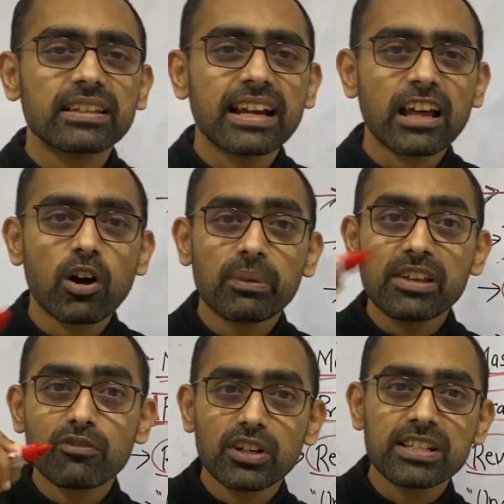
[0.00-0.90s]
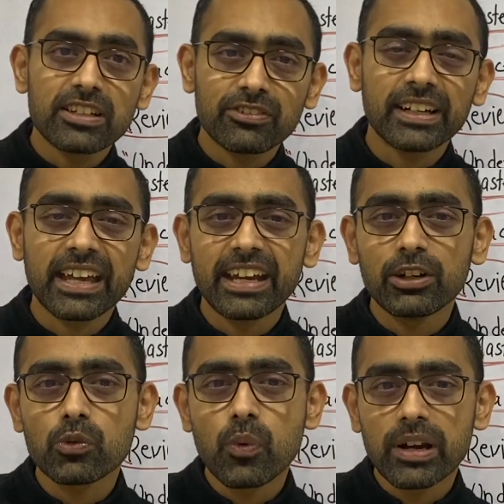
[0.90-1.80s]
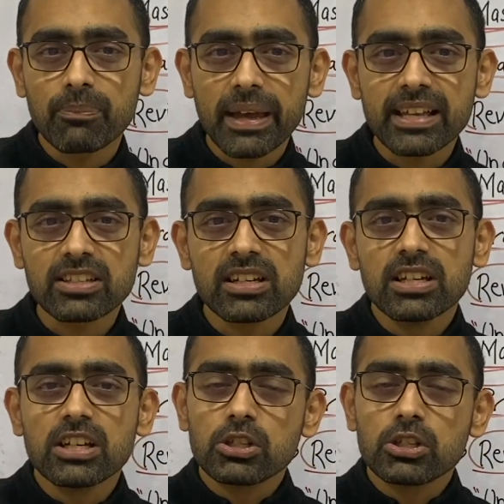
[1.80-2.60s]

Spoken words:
that how many words are fitting into one page.